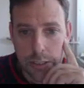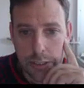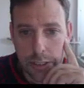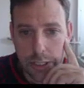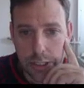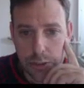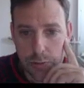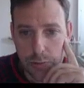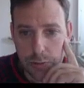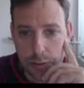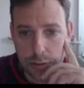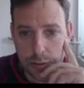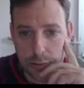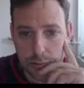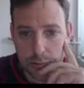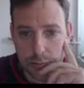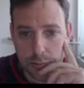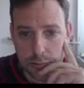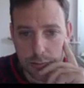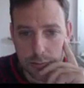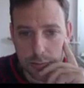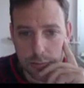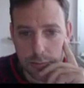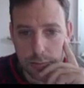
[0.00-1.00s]
Next one,
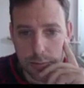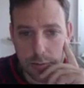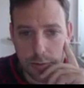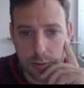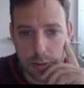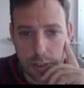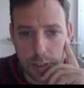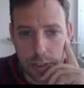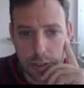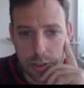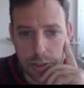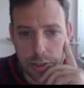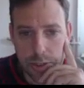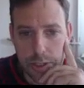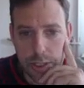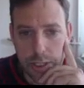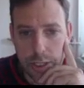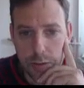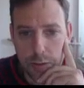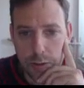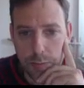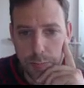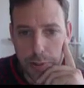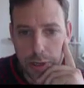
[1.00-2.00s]
is
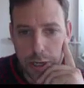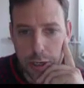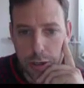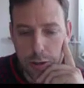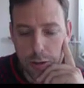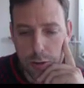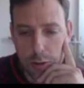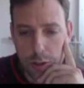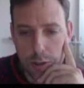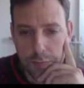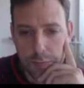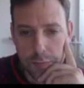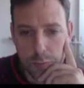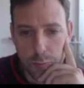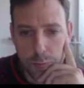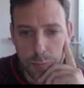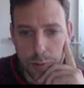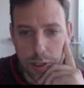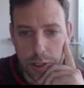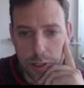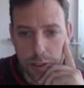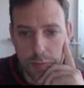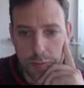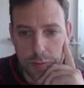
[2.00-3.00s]
there a paragraph or
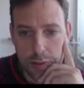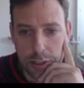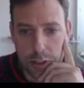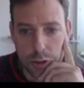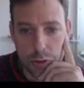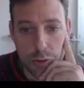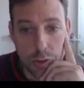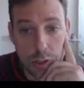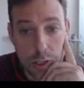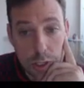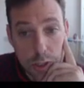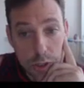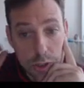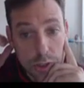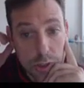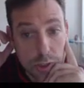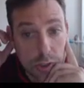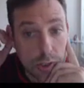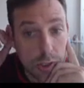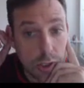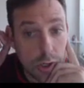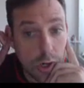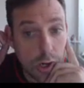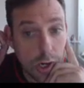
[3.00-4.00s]
part of the
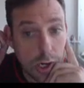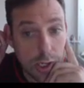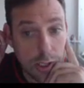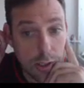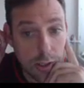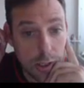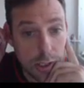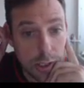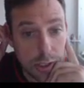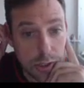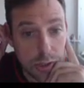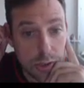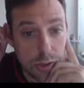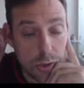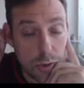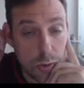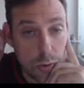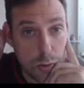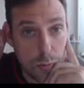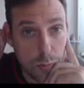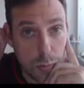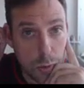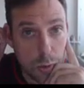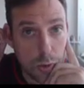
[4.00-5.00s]
introduction that highlights
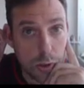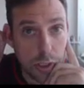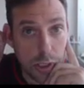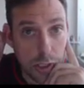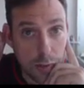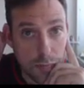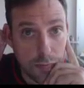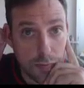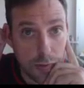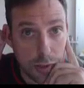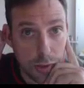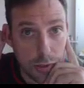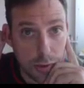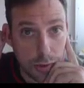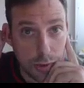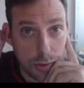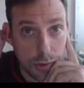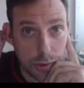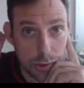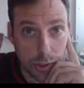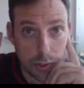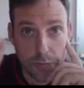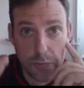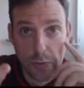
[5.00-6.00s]
2 or more key
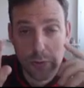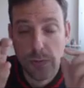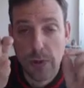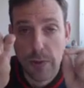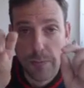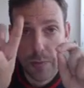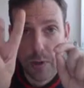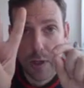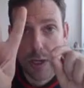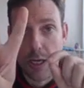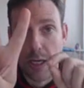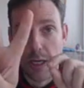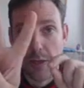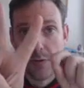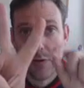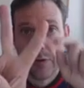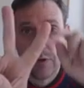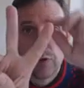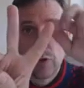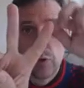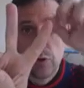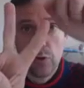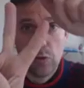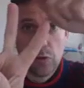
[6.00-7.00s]
features? So if you remember, I had the
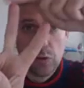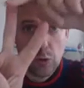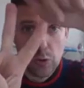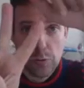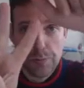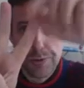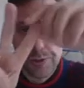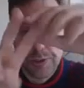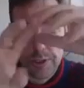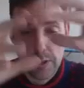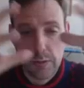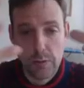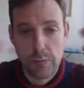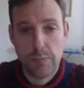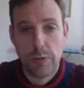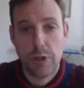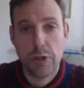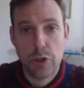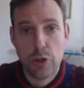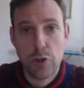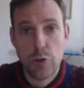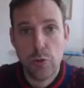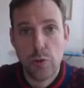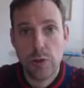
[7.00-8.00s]
2 groups. They were
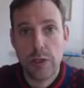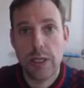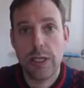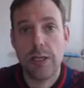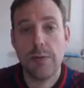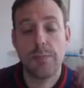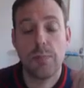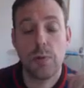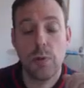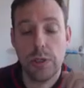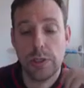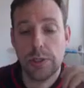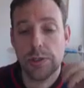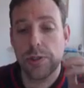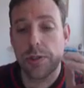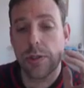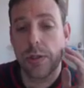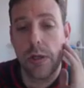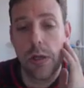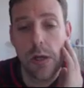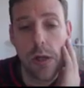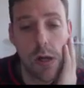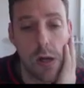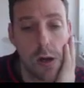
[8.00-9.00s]
my 2 key points.
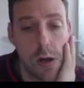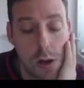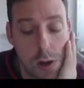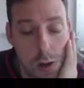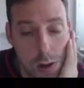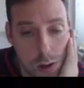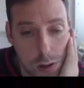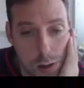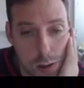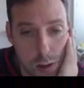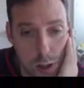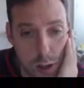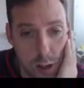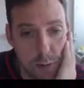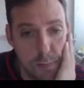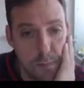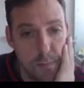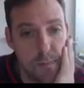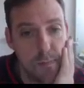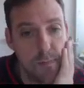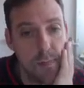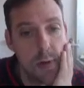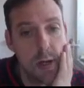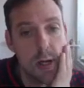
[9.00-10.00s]

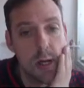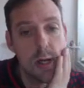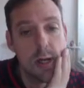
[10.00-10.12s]
Let's